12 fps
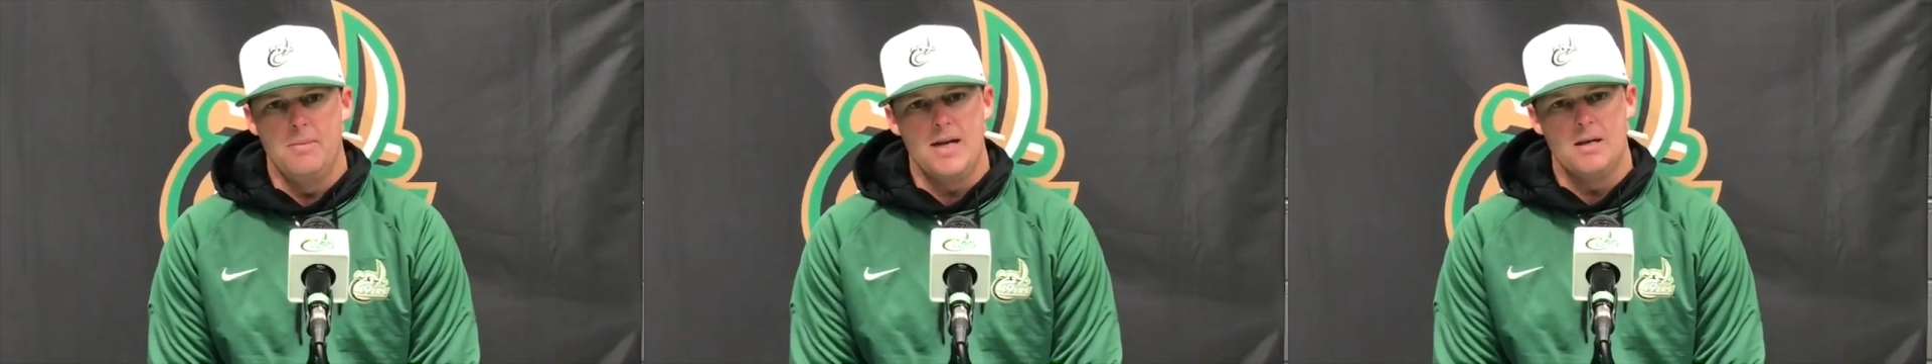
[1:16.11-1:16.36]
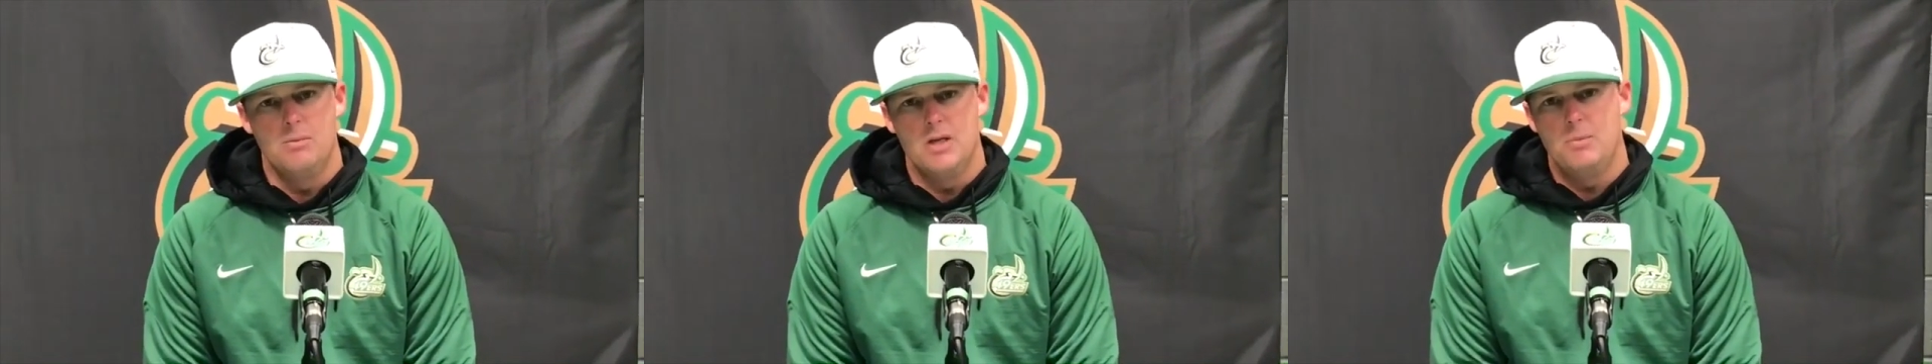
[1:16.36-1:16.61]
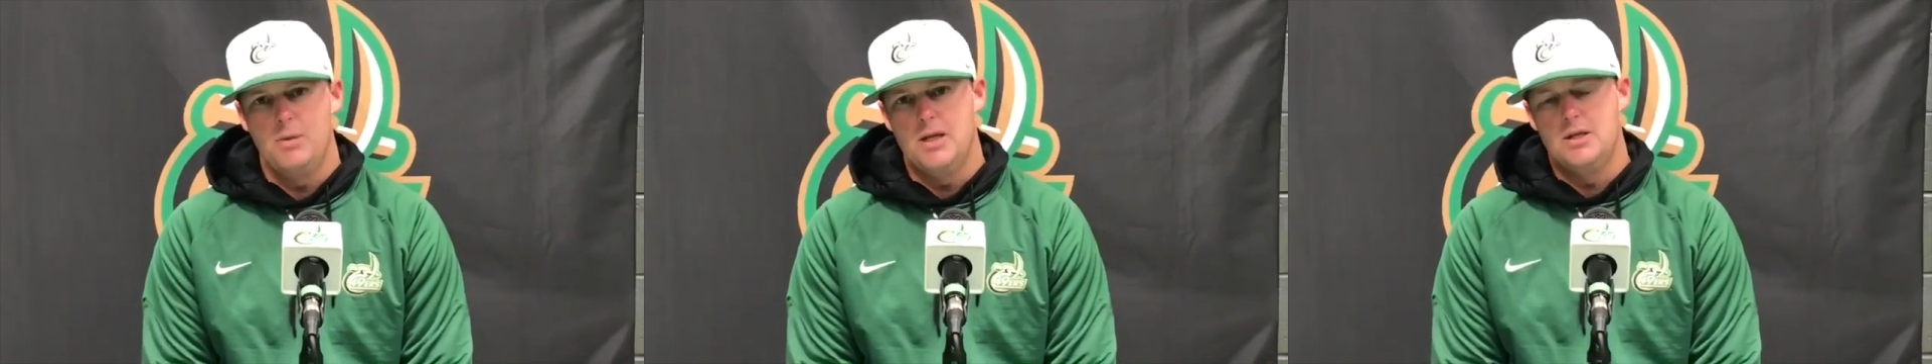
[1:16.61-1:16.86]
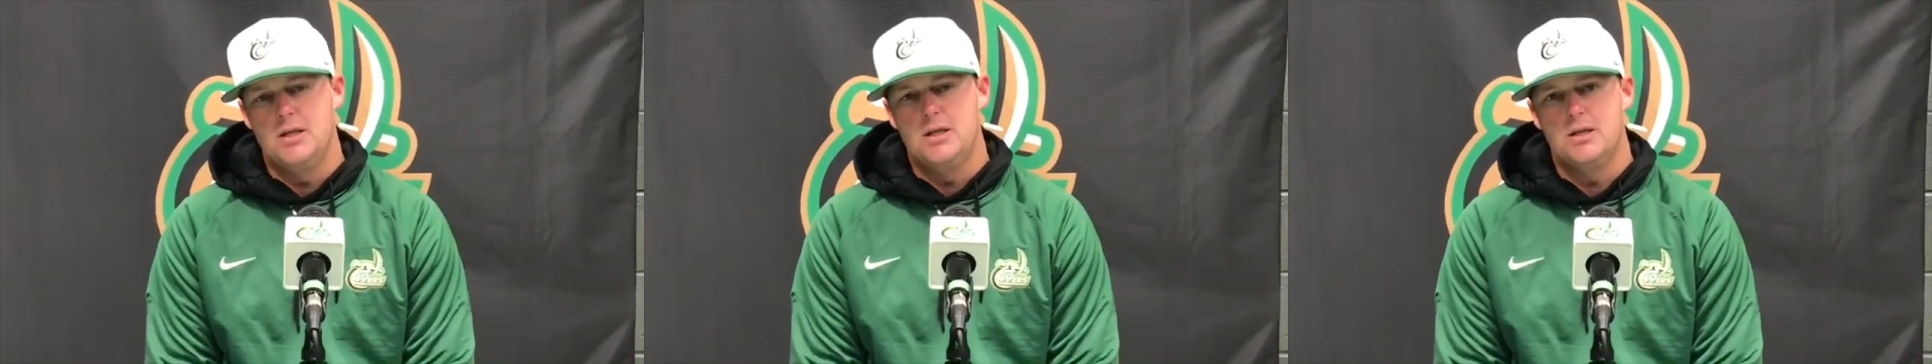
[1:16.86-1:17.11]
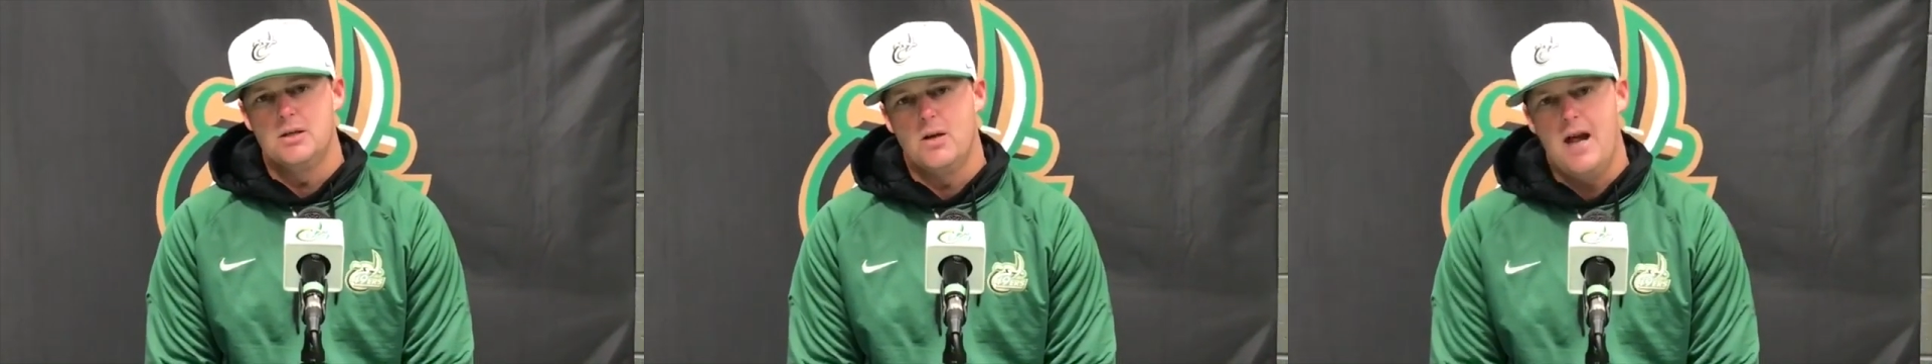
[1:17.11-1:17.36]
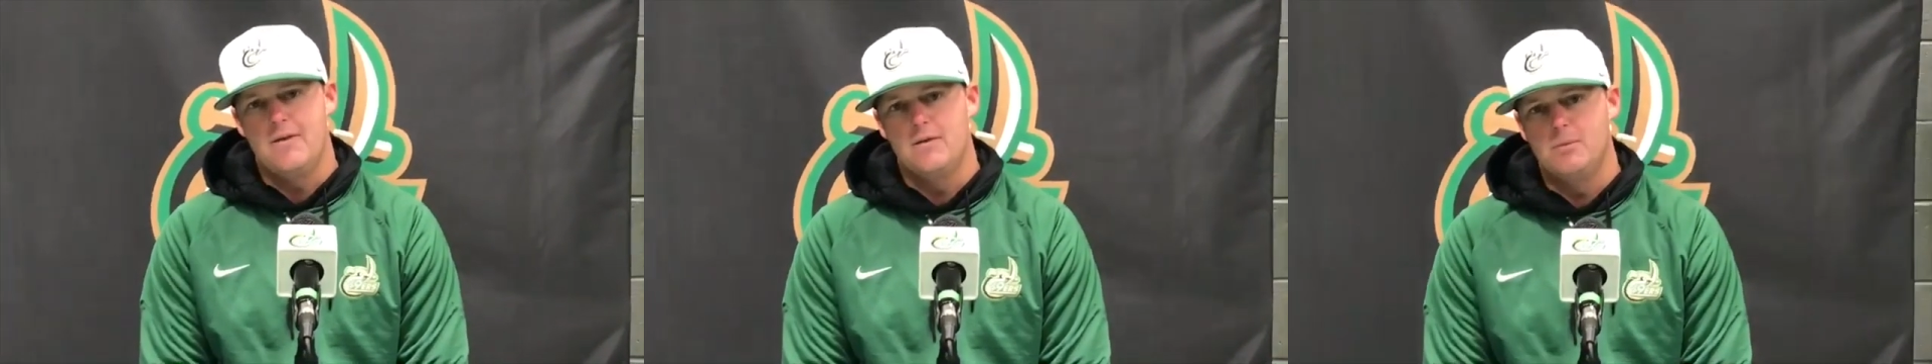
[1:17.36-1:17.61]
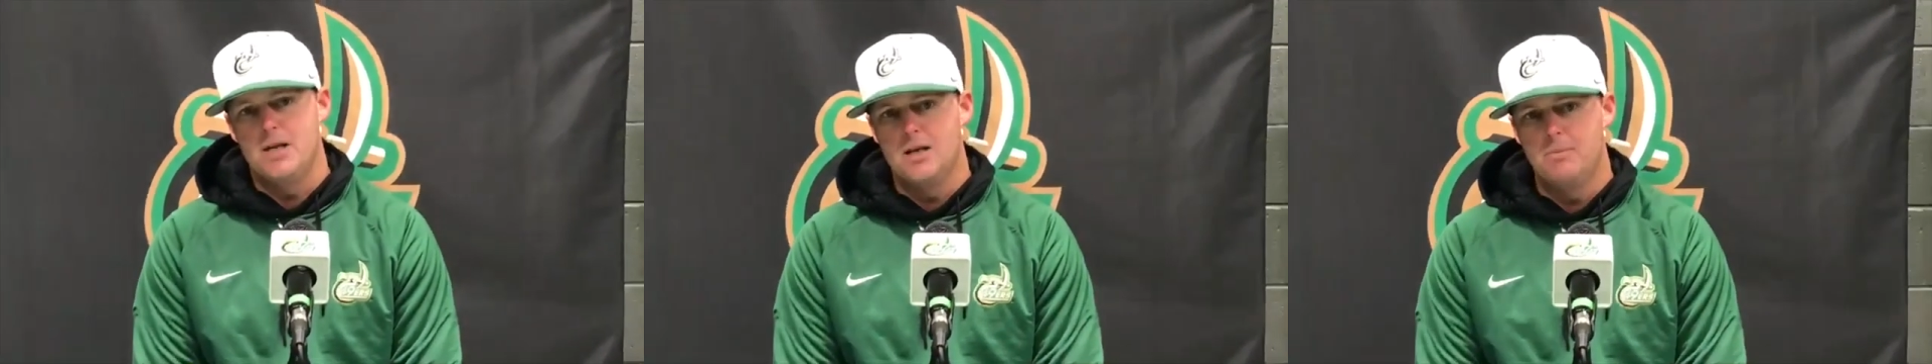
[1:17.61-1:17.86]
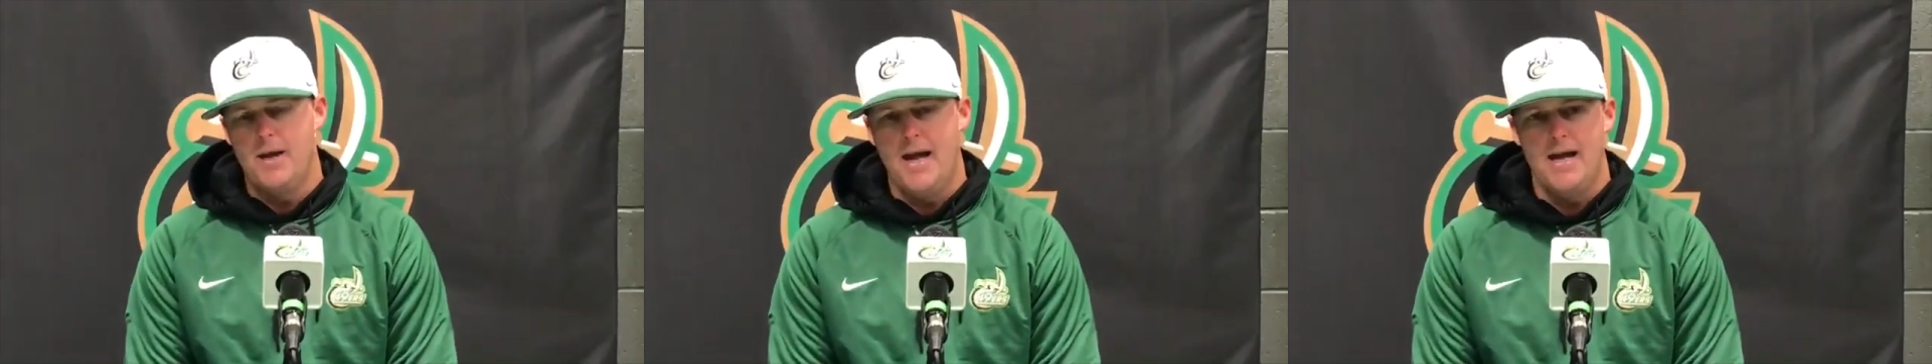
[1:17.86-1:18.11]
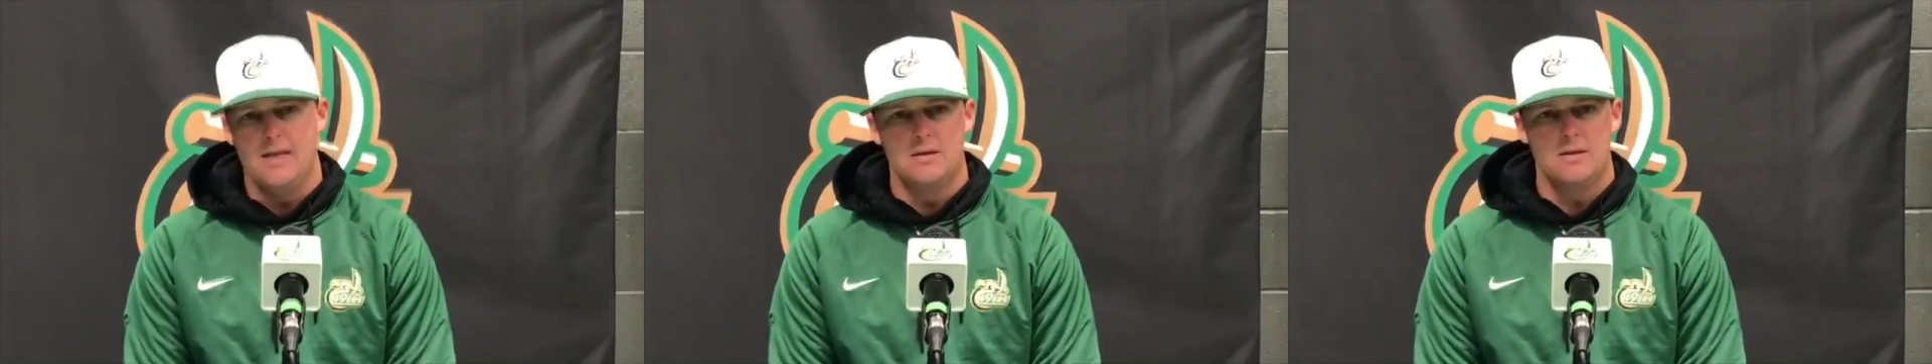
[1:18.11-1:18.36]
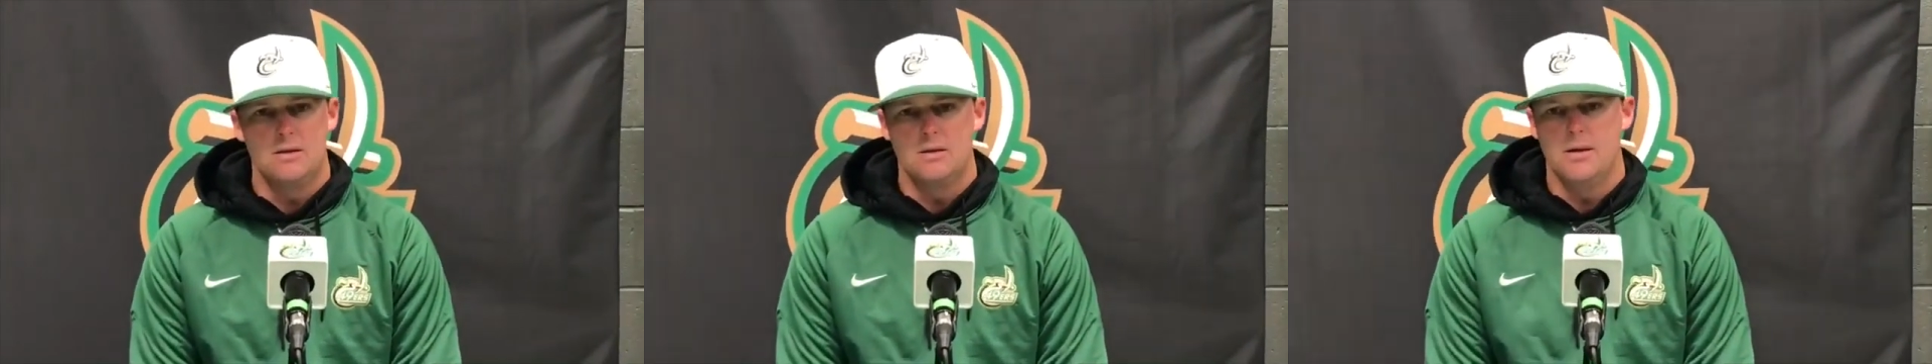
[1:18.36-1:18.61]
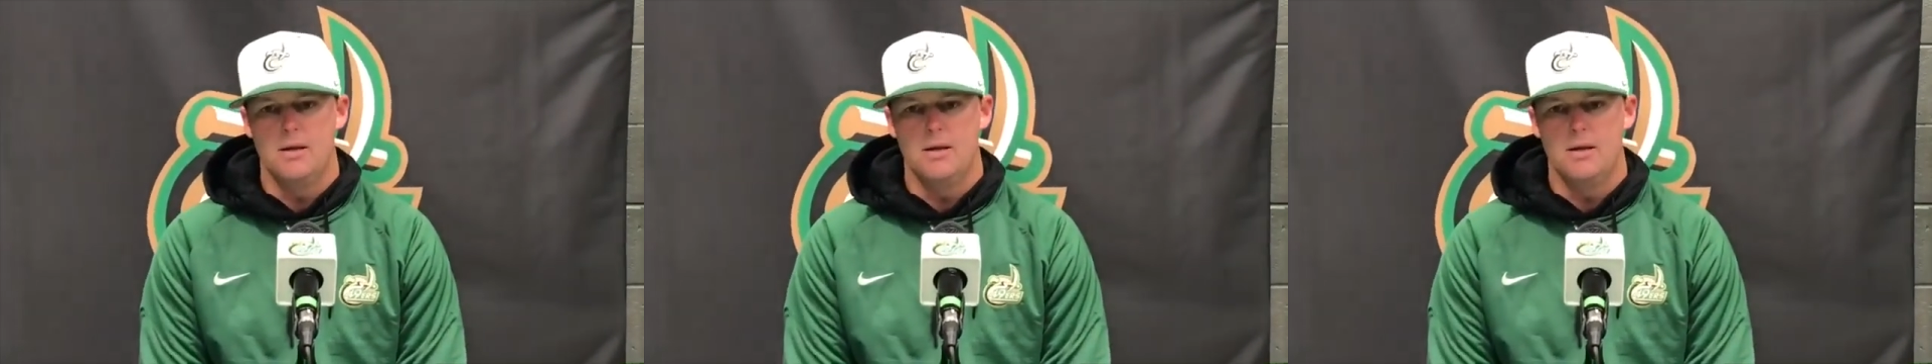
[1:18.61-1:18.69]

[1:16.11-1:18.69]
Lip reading: making big pitches or having big at bats